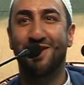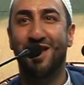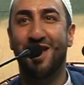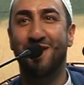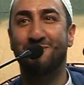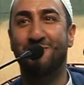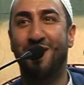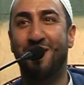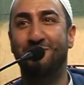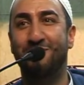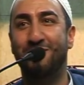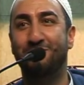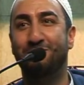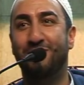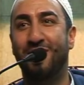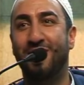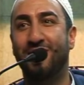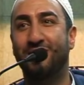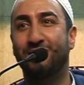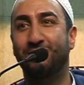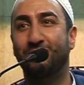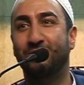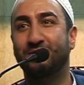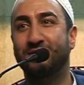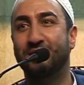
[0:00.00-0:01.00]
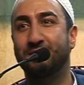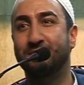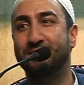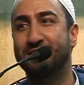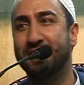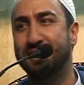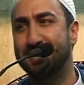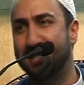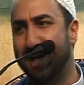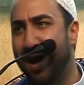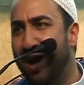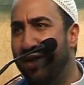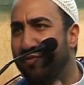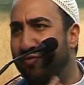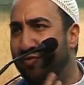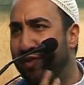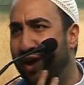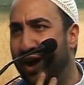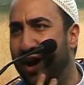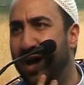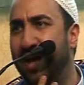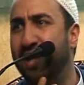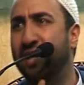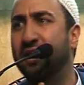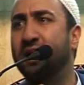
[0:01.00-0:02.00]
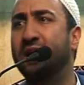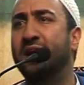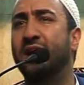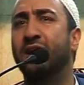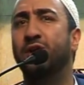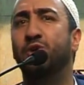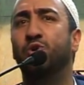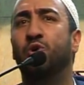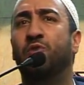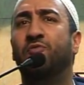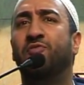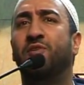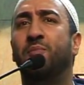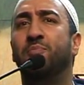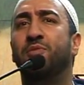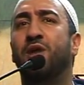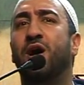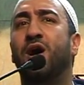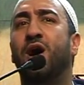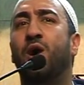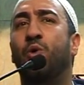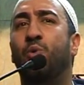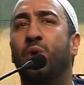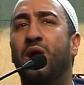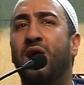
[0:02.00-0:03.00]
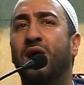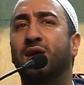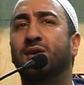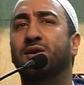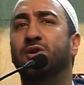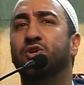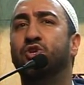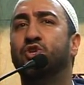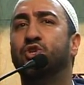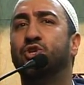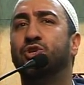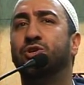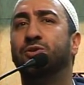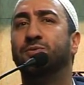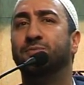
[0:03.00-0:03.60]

Imam al-Baqir looked at him and said, Nafi', I hear you're from the Khawarij.